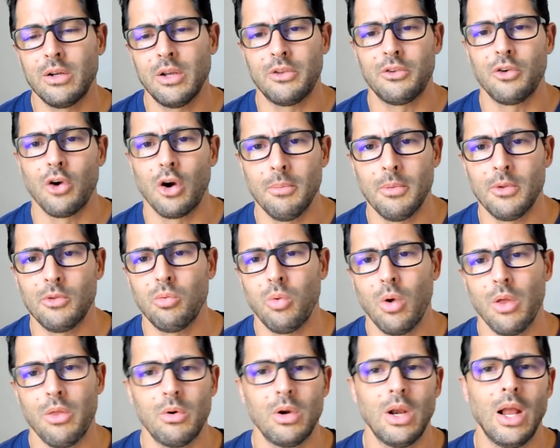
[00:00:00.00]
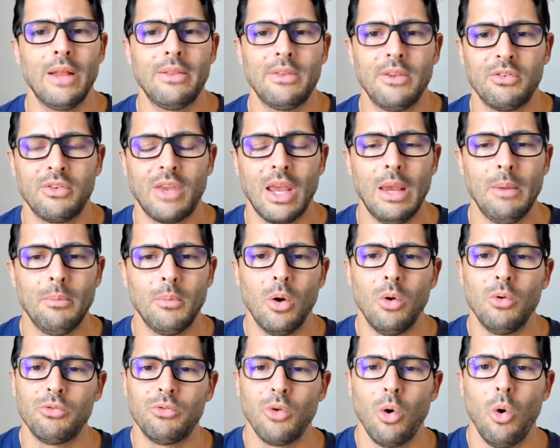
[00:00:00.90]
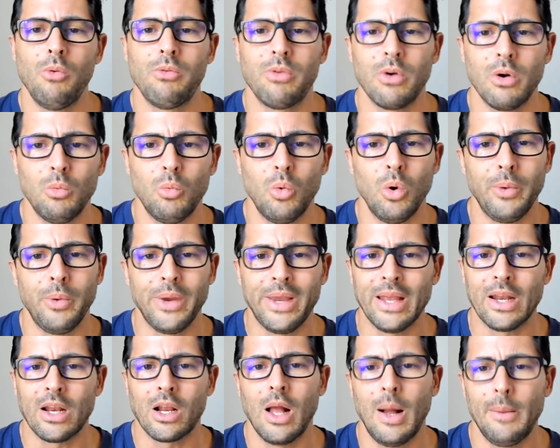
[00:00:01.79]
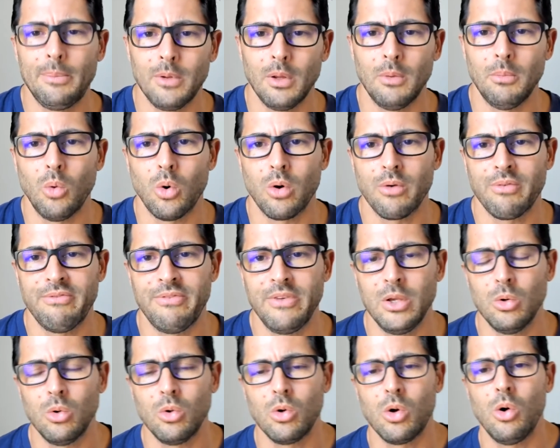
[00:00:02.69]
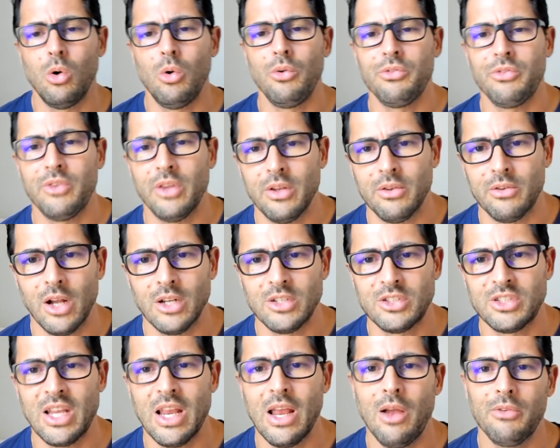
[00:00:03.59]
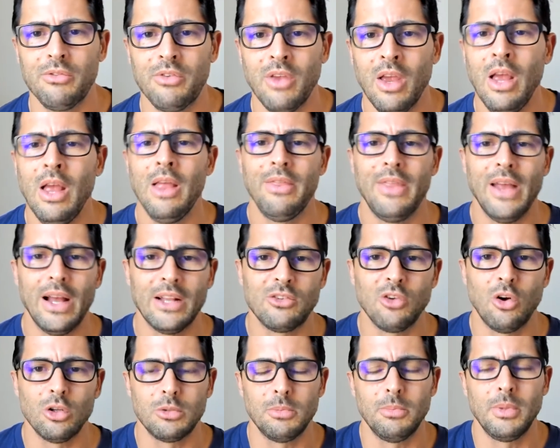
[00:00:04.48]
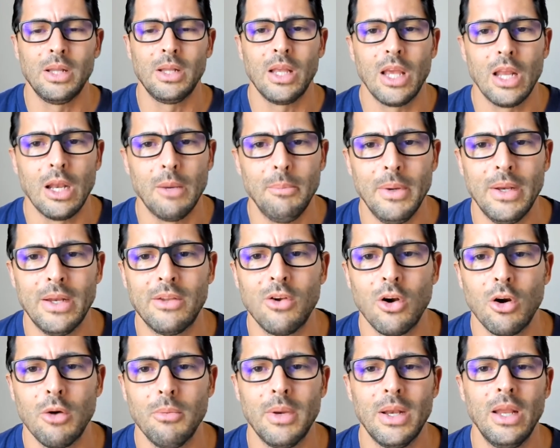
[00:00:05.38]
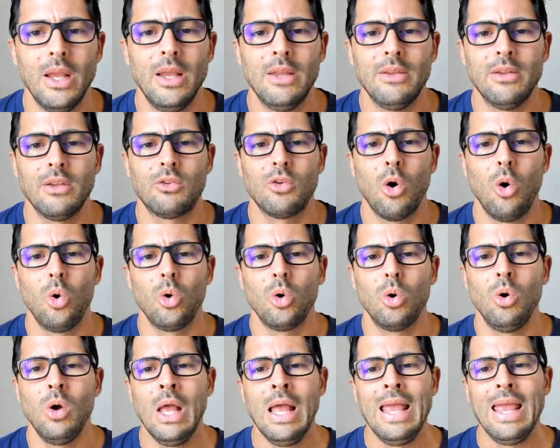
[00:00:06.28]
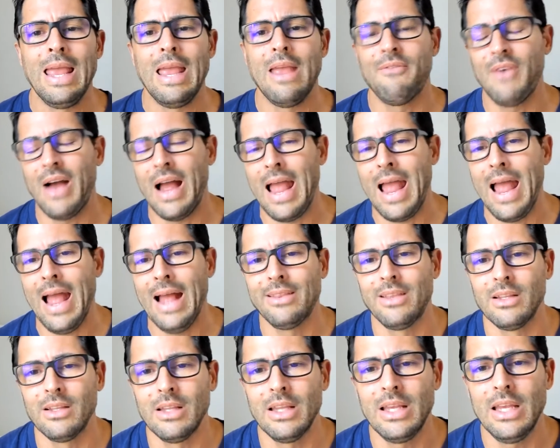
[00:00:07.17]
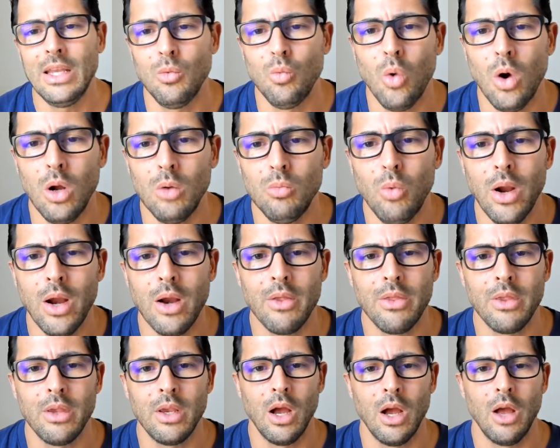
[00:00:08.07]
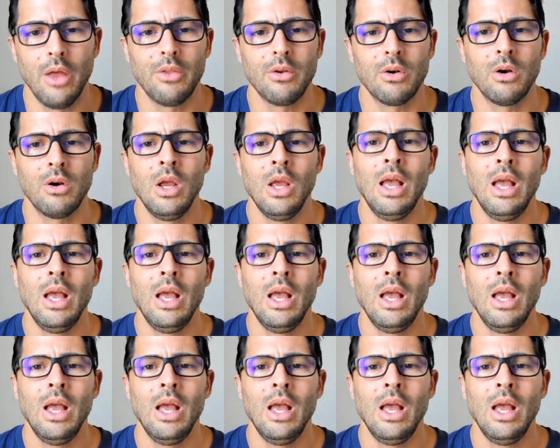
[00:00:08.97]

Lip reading: determines whether or not this game goes over. Will we get a couple of more field goals than touchdowns? That's ultimately going to be determined in the total. If I had to lean one way or the other,